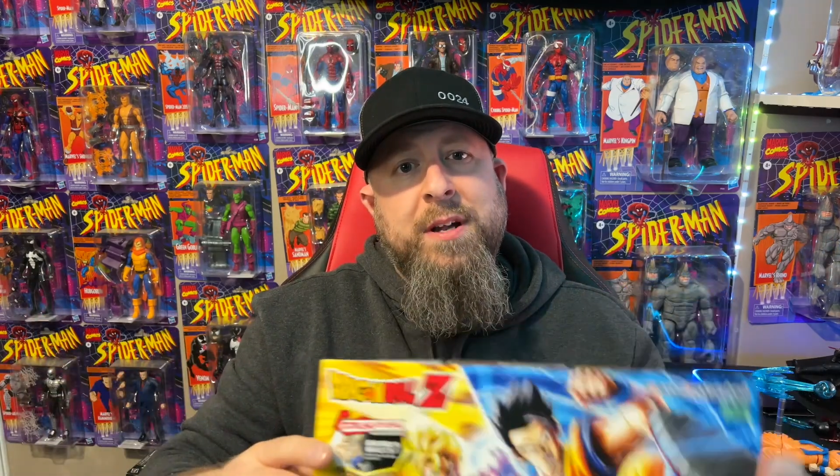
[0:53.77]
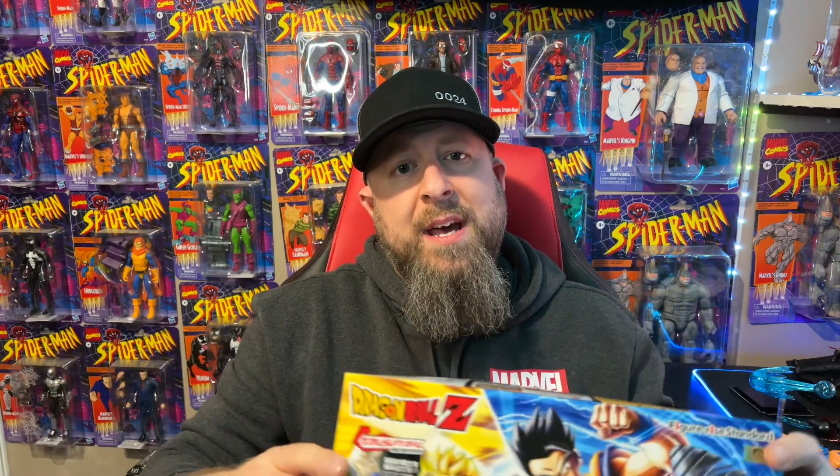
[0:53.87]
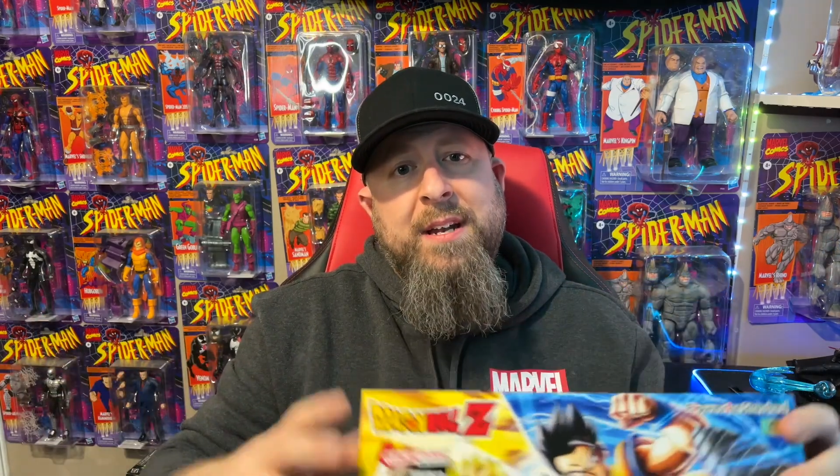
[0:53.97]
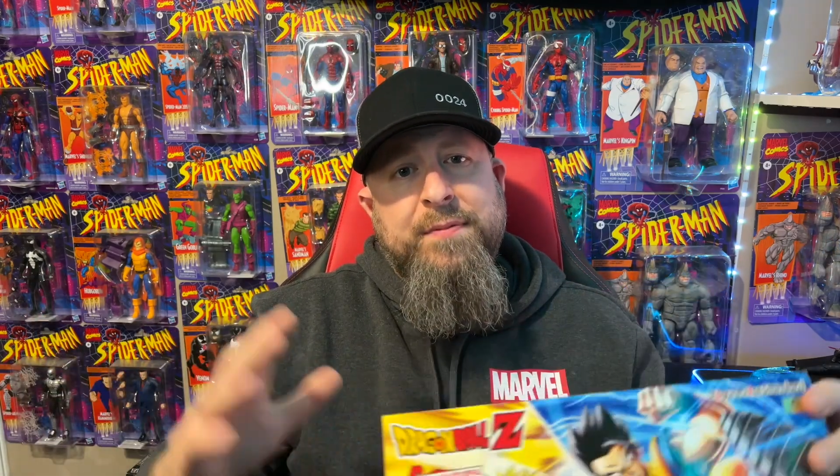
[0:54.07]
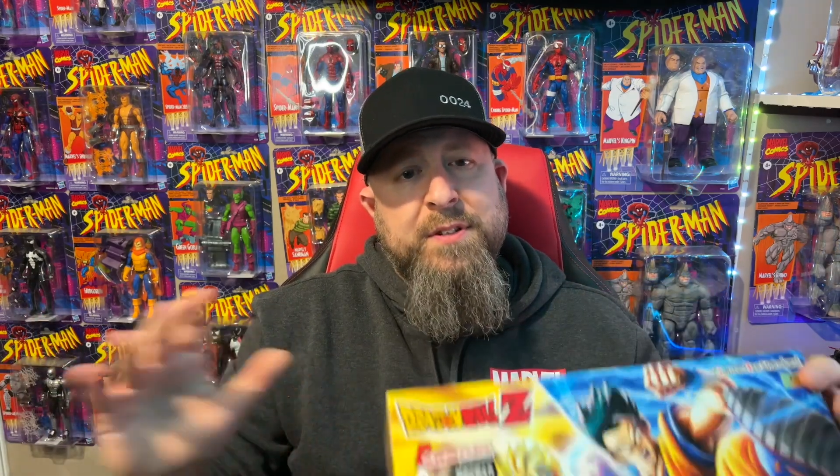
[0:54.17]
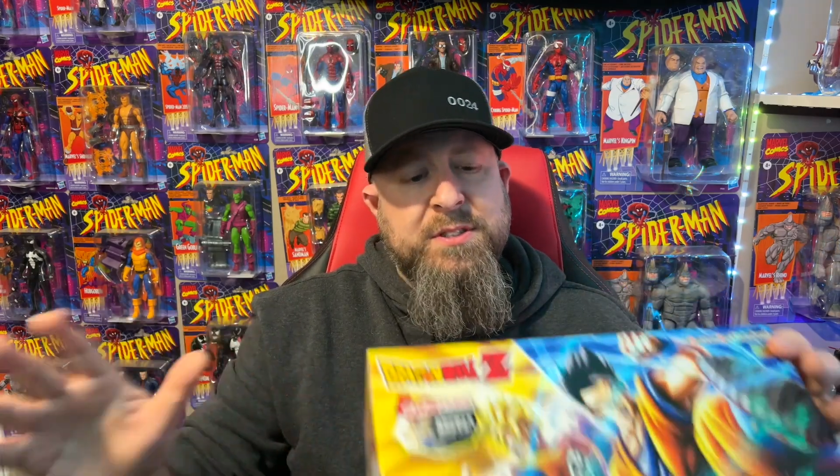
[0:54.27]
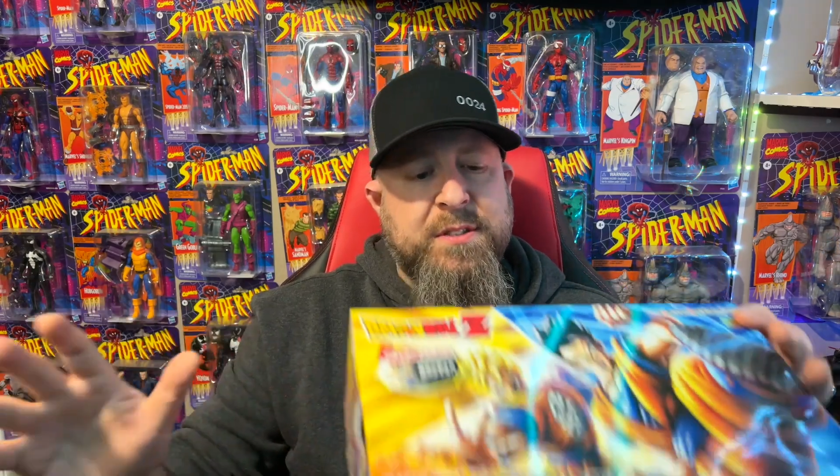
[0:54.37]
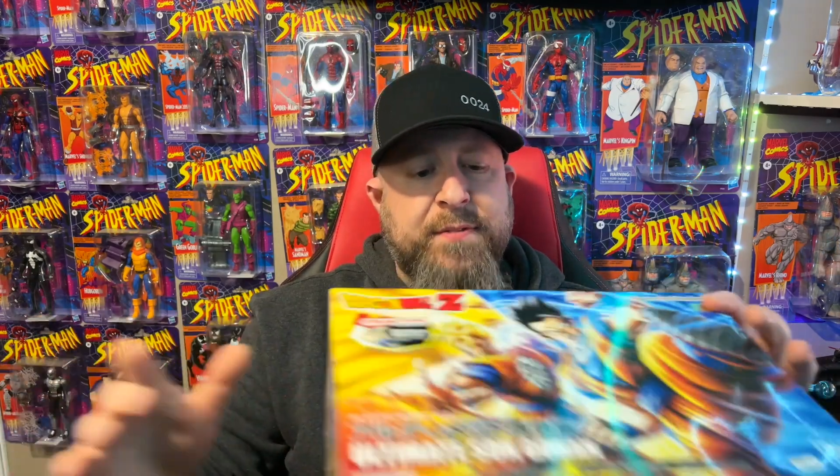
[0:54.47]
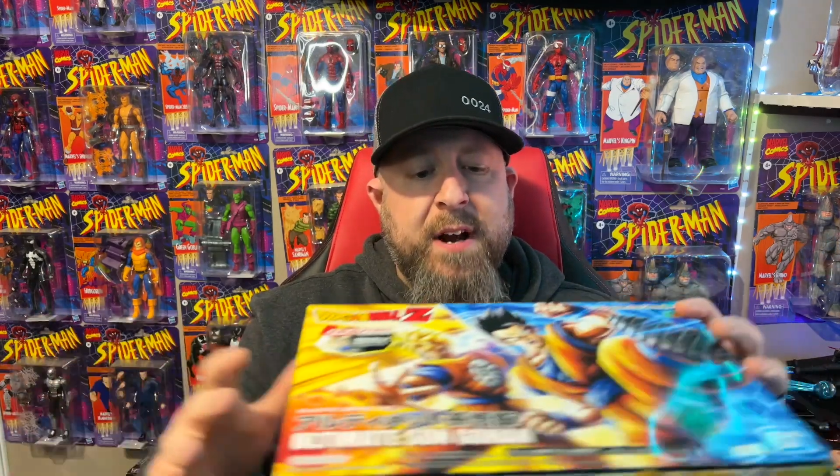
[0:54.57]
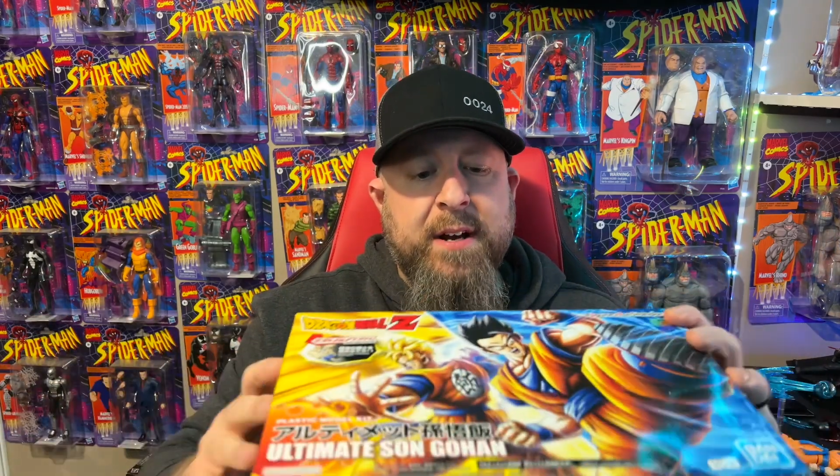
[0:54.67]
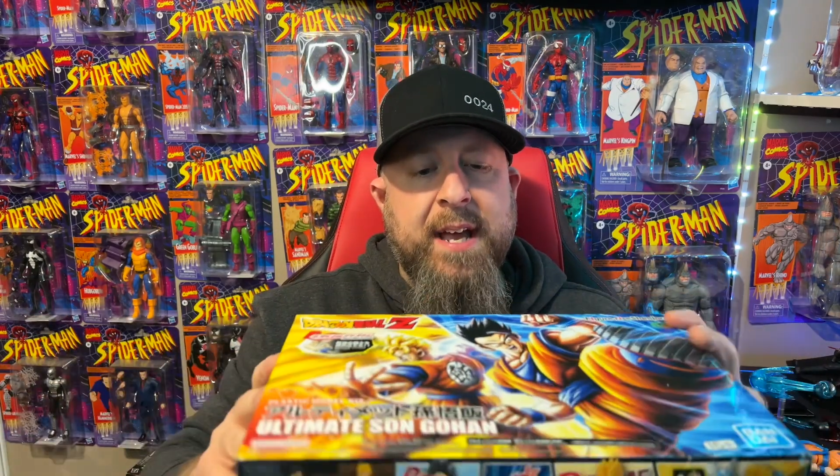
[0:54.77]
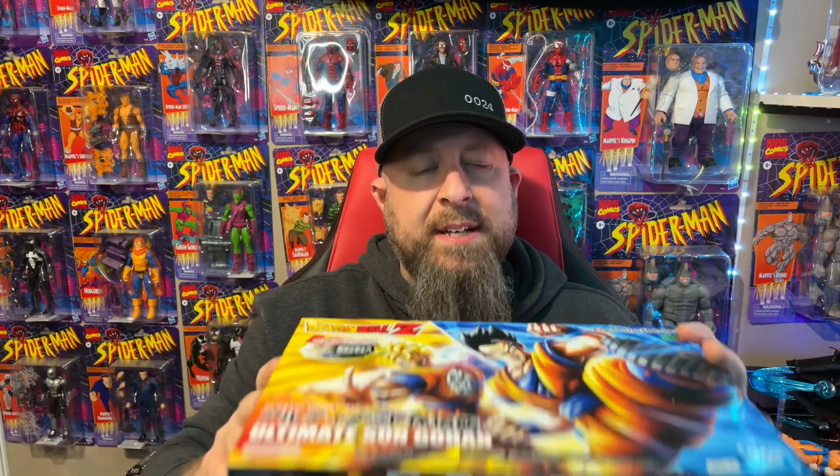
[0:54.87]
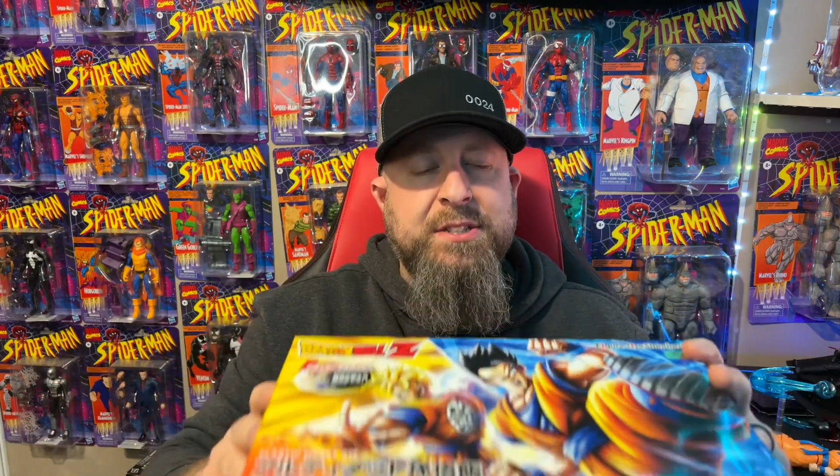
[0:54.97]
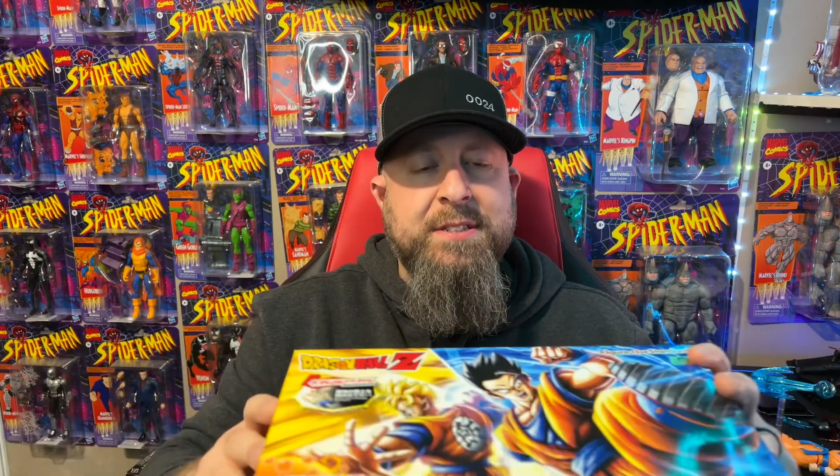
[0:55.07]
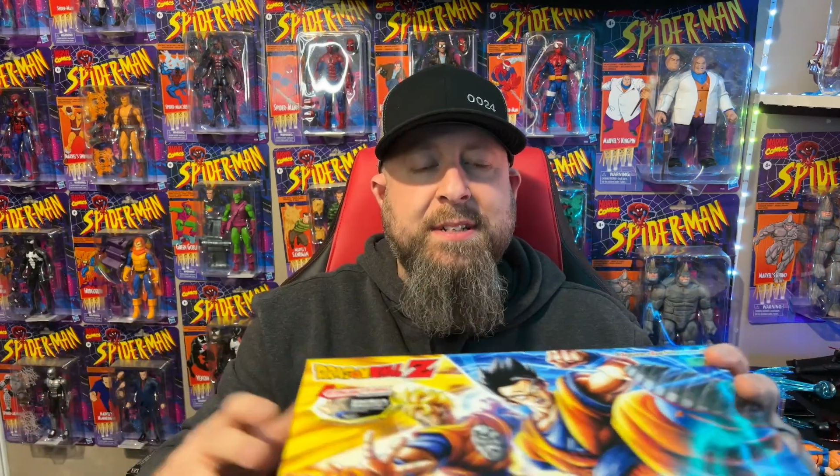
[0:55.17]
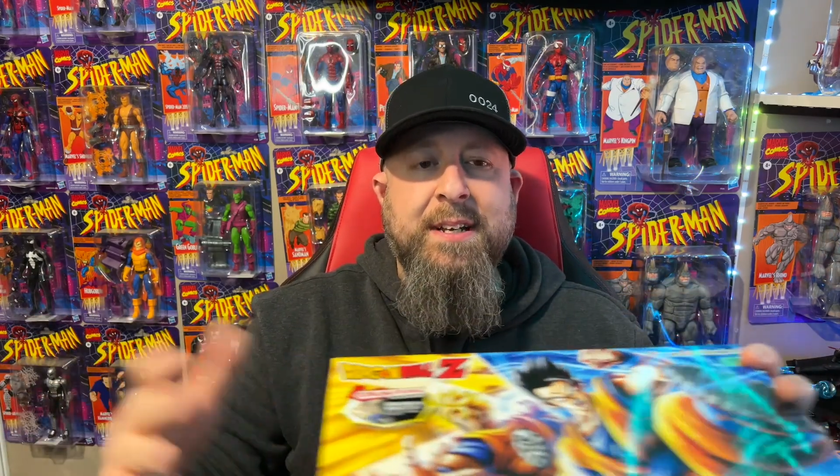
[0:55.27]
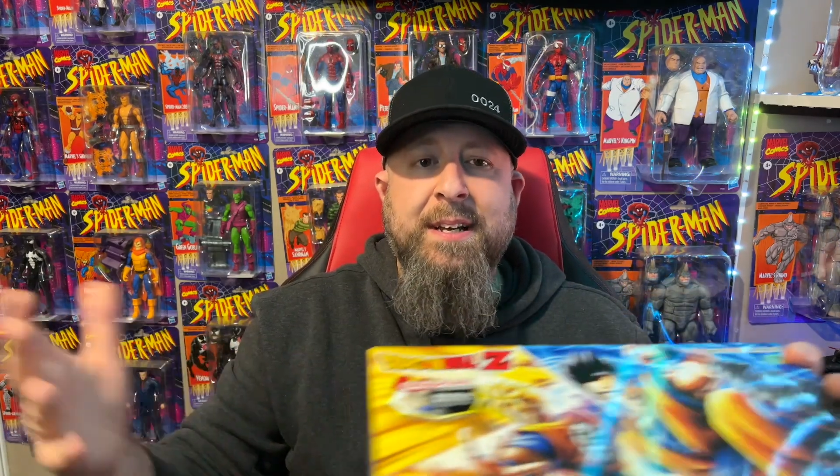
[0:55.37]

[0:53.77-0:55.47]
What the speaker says: and if there's a variation,